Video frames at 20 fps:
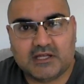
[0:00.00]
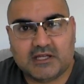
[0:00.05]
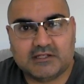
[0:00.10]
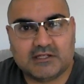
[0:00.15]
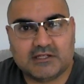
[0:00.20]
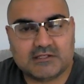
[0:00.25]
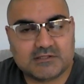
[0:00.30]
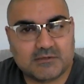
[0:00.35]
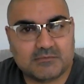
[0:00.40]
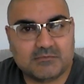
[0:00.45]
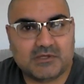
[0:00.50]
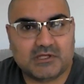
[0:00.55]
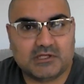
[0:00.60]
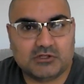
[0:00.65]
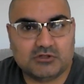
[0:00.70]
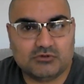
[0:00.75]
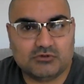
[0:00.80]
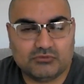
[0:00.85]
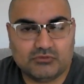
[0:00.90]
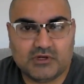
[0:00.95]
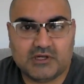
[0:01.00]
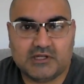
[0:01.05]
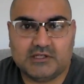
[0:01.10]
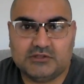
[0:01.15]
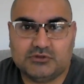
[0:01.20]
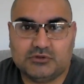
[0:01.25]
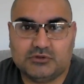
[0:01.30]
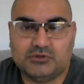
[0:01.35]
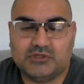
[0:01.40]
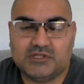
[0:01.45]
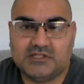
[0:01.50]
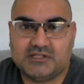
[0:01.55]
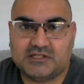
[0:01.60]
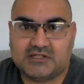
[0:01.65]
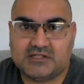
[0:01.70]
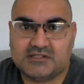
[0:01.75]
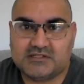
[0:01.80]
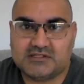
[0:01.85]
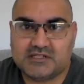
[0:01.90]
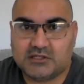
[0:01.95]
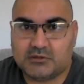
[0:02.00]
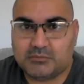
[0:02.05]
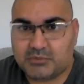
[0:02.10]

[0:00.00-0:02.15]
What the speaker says: And that's something that you really do need to consider,